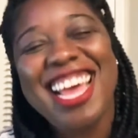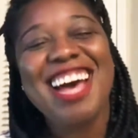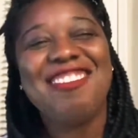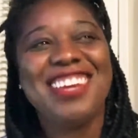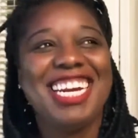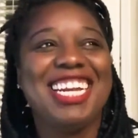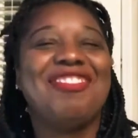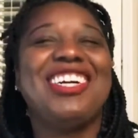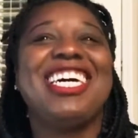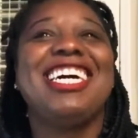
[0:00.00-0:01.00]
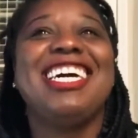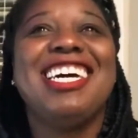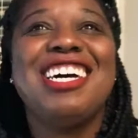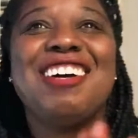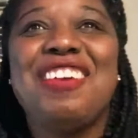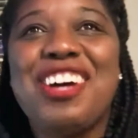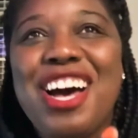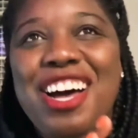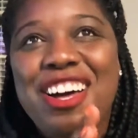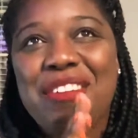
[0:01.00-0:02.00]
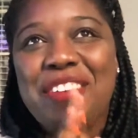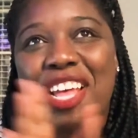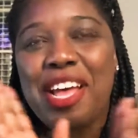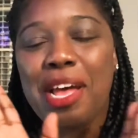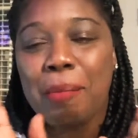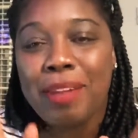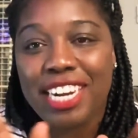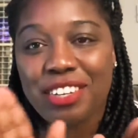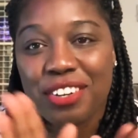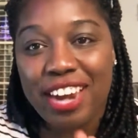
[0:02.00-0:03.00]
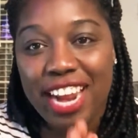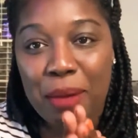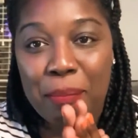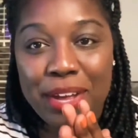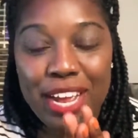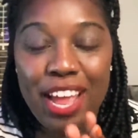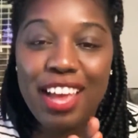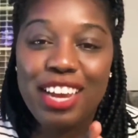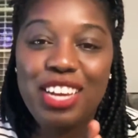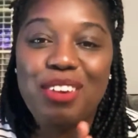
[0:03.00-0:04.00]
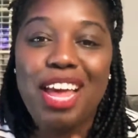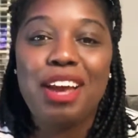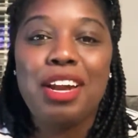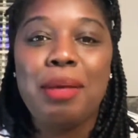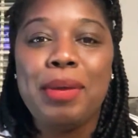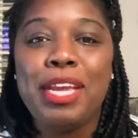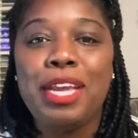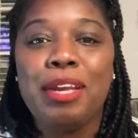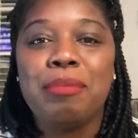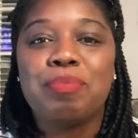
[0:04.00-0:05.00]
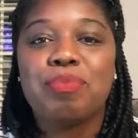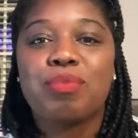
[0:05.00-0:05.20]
I'm kidding, but black not crack. But you're not gonna be